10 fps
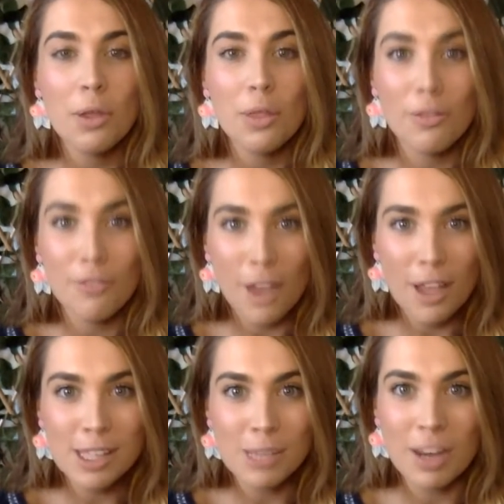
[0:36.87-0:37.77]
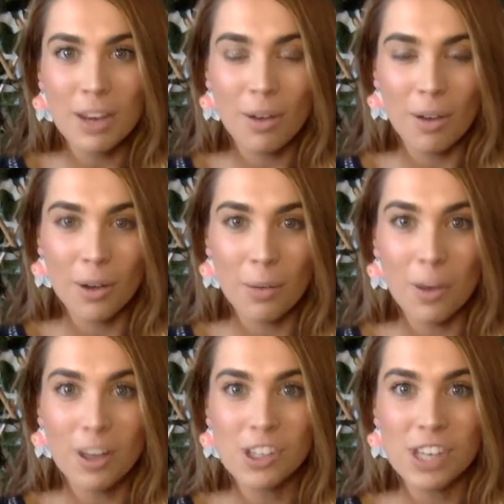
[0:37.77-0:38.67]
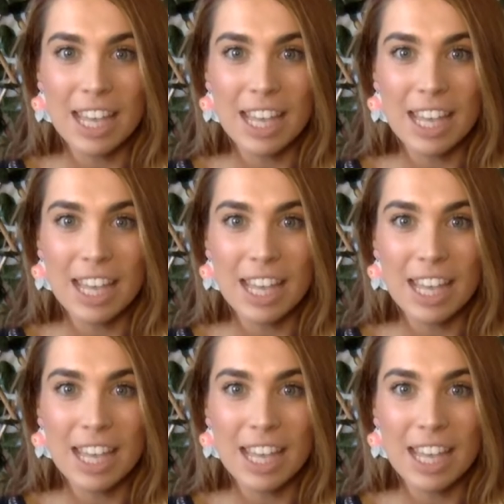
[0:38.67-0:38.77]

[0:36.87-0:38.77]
The first one you're going to watch